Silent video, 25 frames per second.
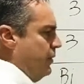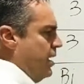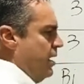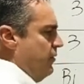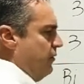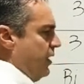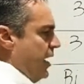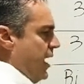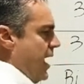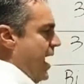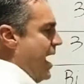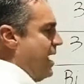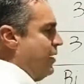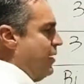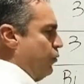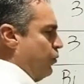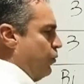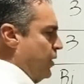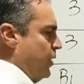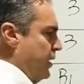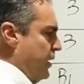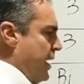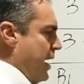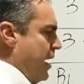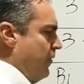that I hadn't
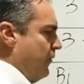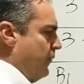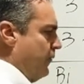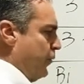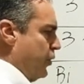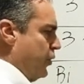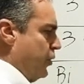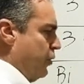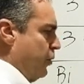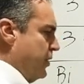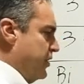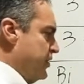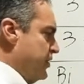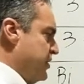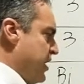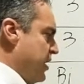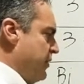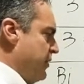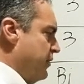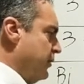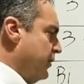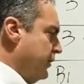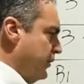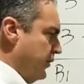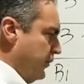written out for you. We sang the
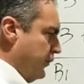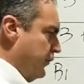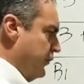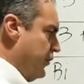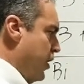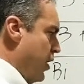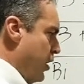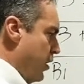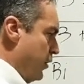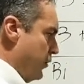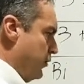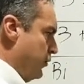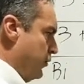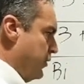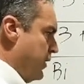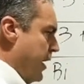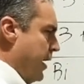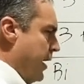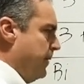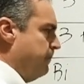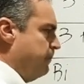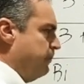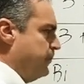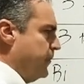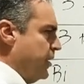little song,
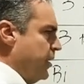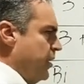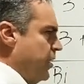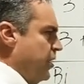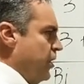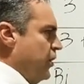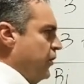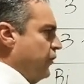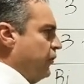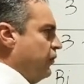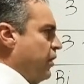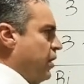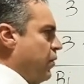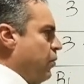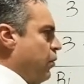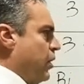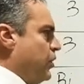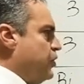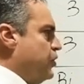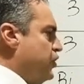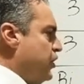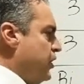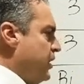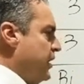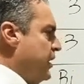okay? So I want
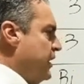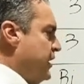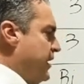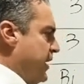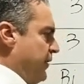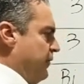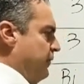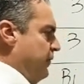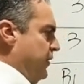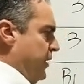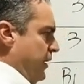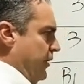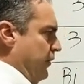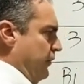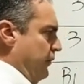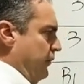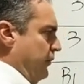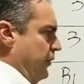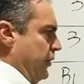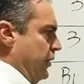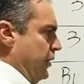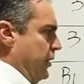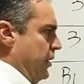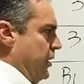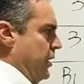you to get
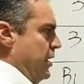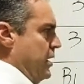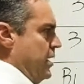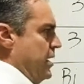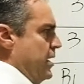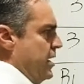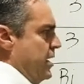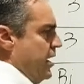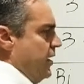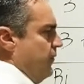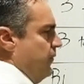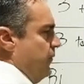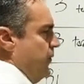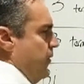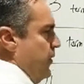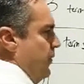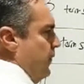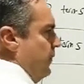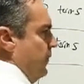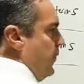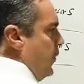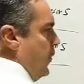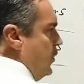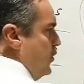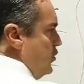this. If the
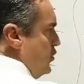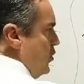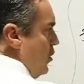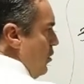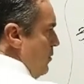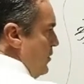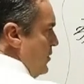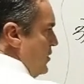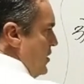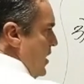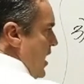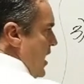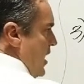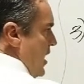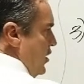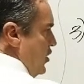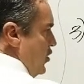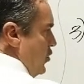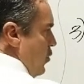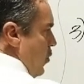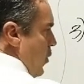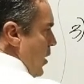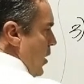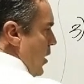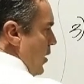first term is a
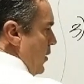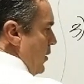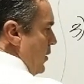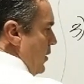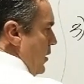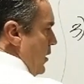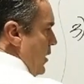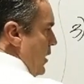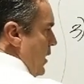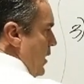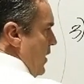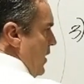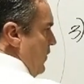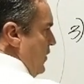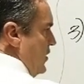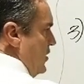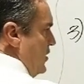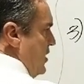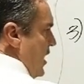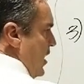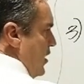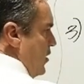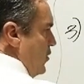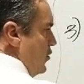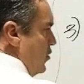squared, and the
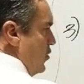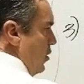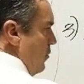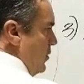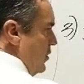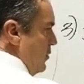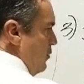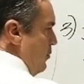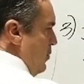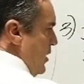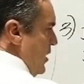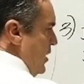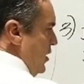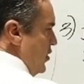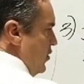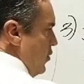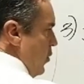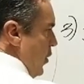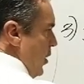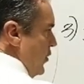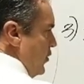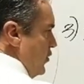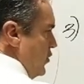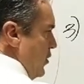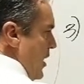second term is b
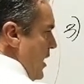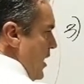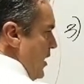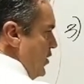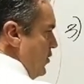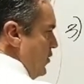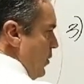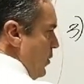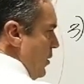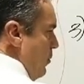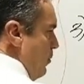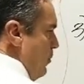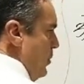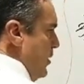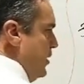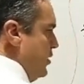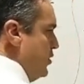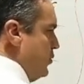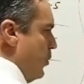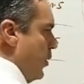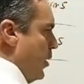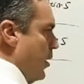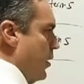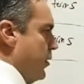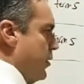squared, so a squared and b
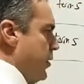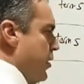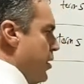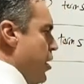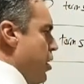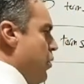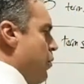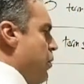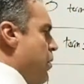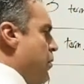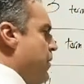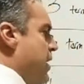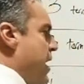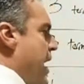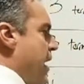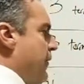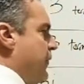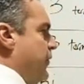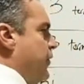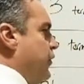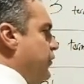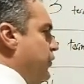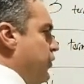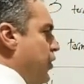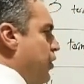squared, what we have
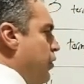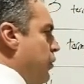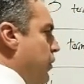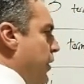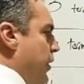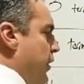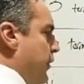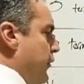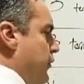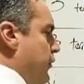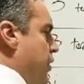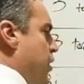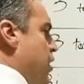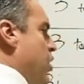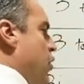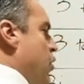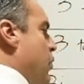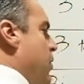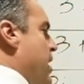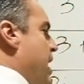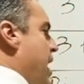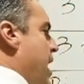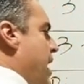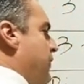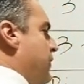to do is, we
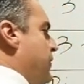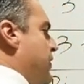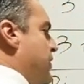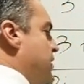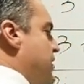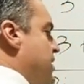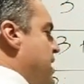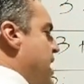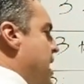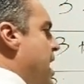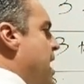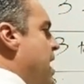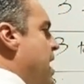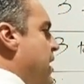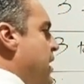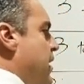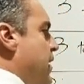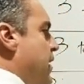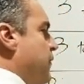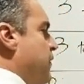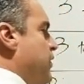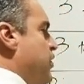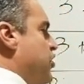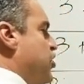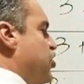have to take
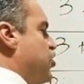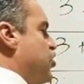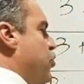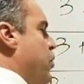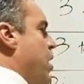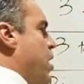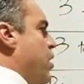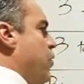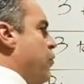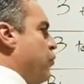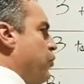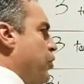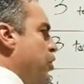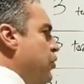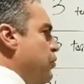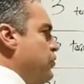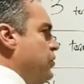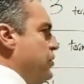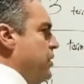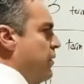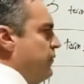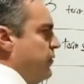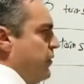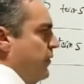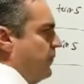the square root
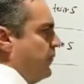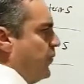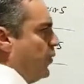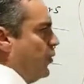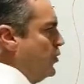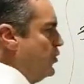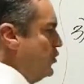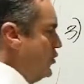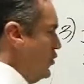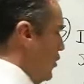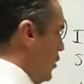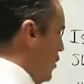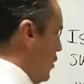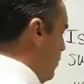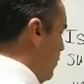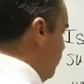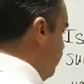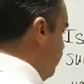of the first term,